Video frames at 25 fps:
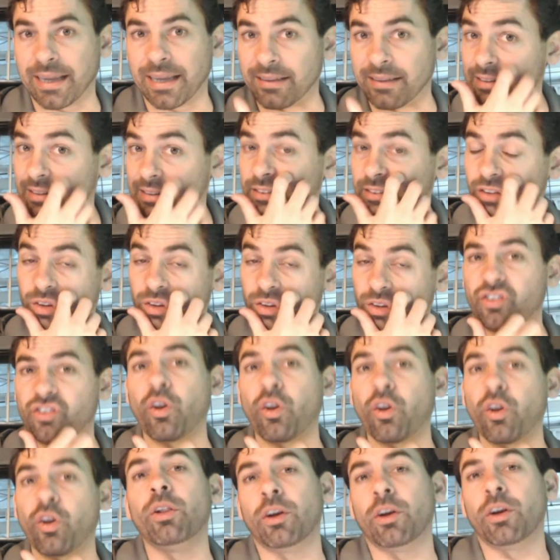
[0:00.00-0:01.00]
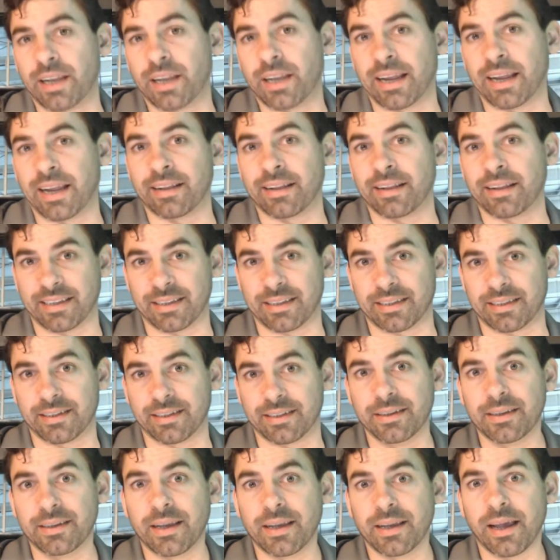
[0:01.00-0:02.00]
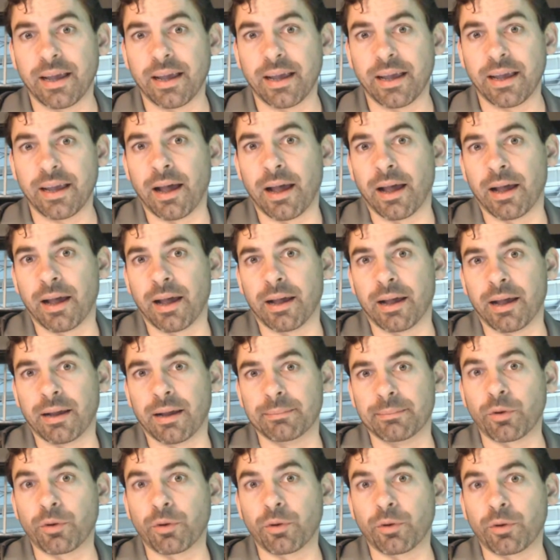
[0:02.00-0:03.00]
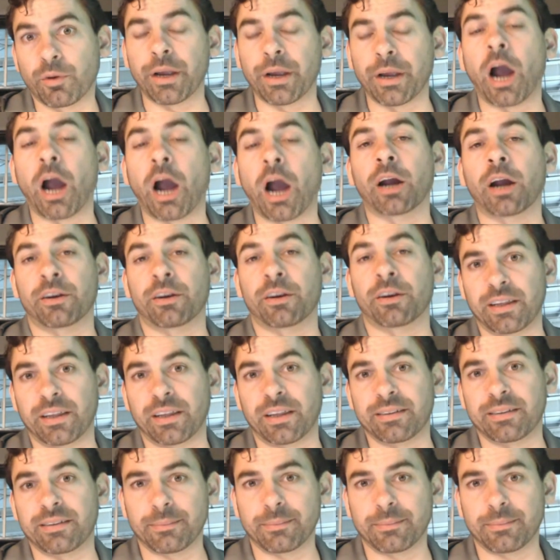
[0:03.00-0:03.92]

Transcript: So solo dancing choreographies.